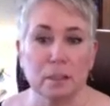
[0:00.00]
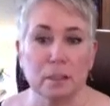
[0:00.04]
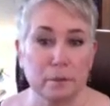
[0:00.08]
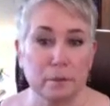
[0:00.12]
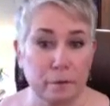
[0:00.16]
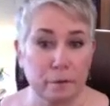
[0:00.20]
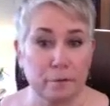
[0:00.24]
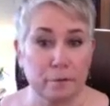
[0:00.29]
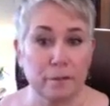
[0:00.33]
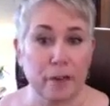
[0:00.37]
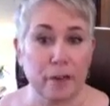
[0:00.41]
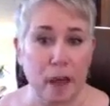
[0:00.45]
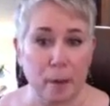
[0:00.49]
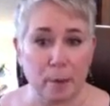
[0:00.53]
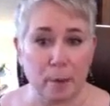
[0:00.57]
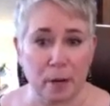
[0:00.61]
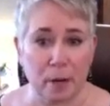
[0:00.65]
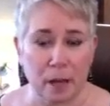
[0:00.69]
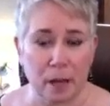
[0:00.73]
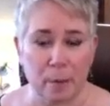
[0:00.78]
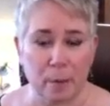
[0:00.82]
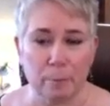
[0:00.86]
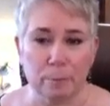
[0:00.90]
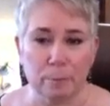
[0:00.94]
of the
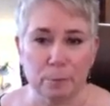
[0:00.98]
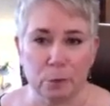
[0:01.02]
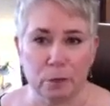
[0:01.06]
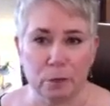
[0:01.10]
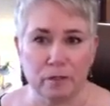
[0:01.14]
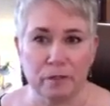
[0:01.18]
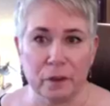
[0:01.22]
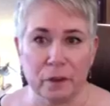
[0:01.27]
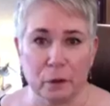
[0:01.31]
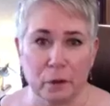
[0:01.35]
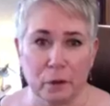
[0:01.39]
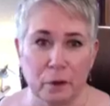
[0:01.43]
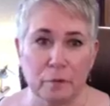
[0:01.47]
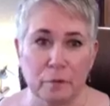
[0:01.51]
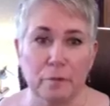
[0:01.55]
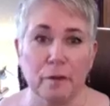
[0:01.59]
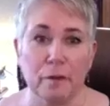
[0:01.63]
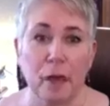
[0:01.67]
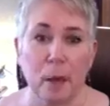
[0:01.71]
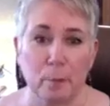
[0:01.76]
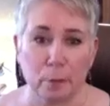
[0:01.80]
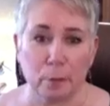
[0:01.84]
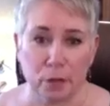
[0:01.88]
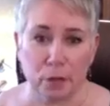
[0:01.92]
fabric. I'm very
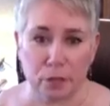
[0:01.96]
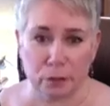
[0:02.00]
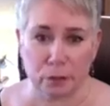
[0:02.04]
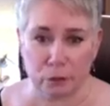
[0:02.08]
fabric